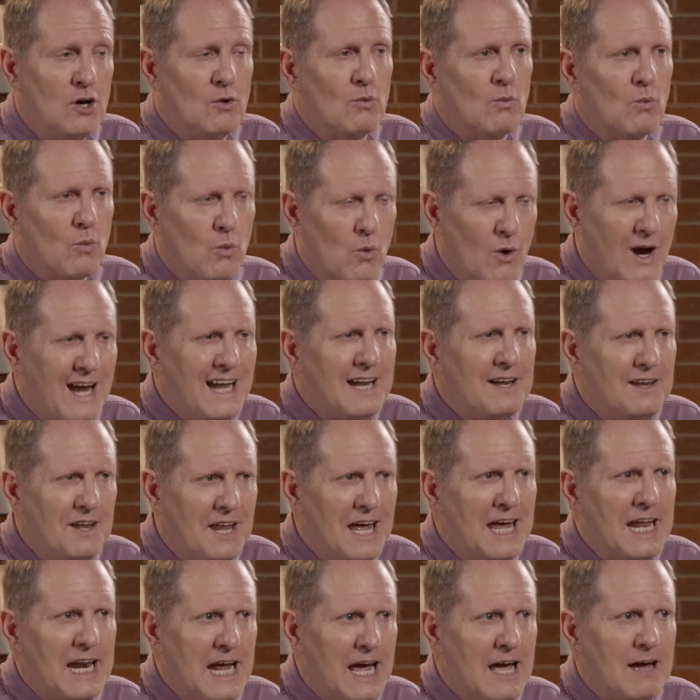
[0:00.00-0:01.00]
When
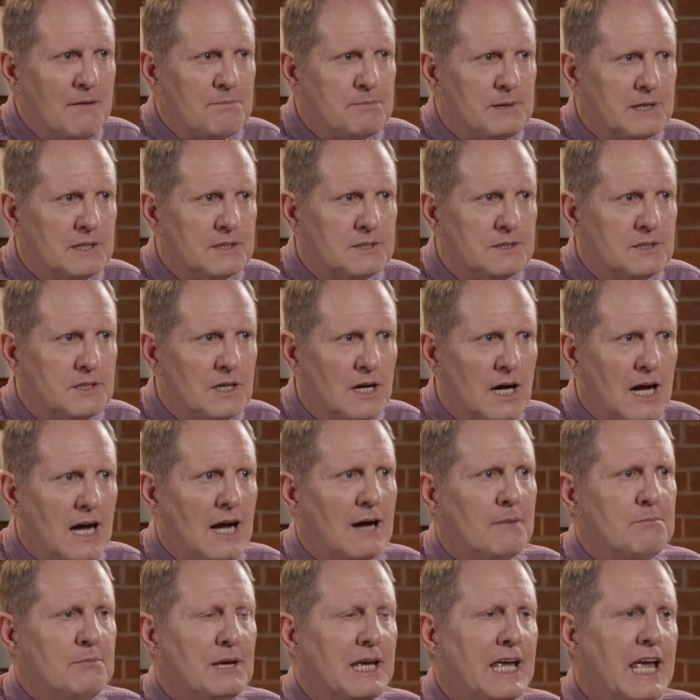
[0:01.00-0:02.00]
that happened,
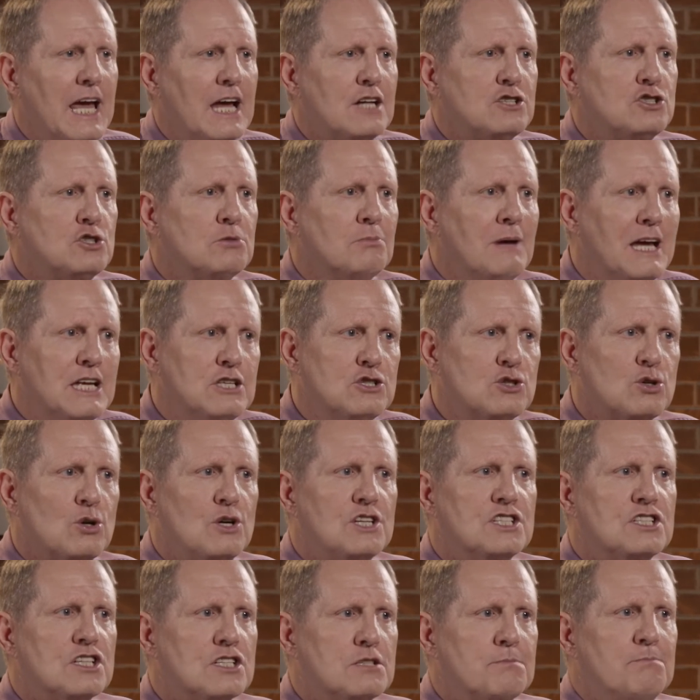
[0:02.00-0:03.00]
I began to make
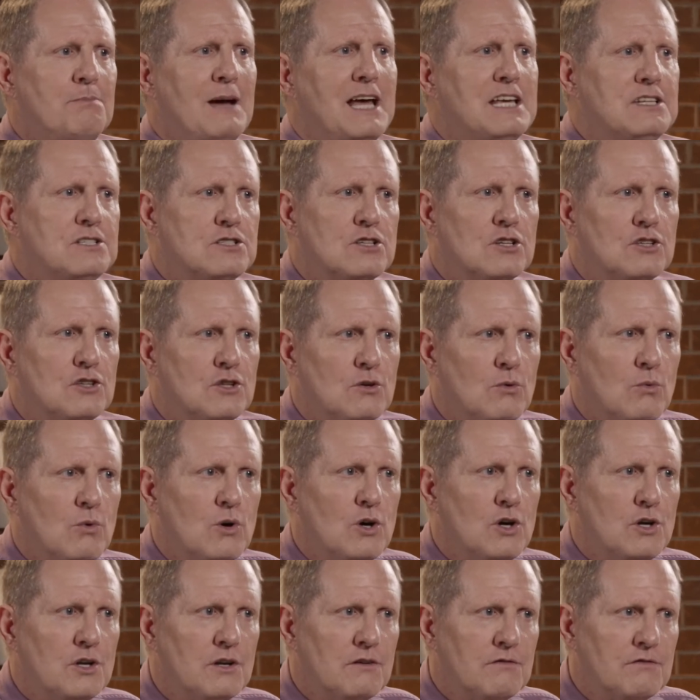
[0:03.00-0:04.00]
choices based on the
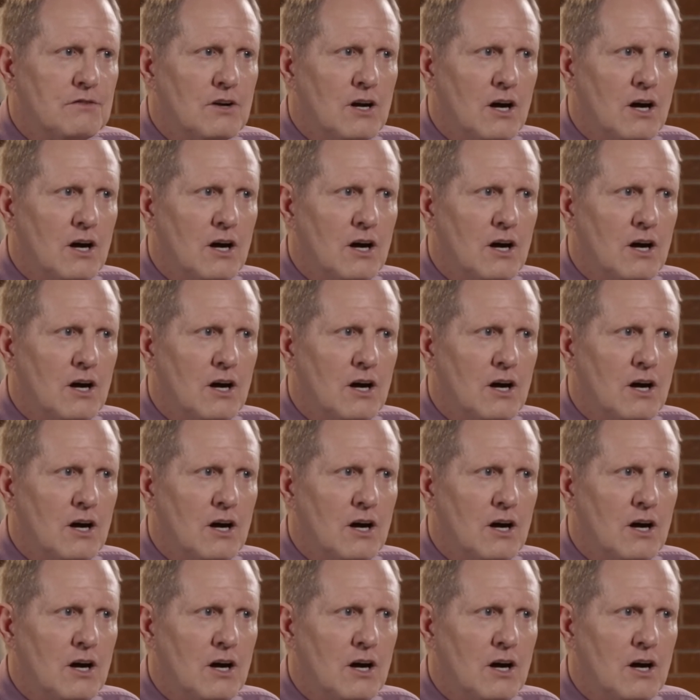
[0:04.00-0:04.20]
Word of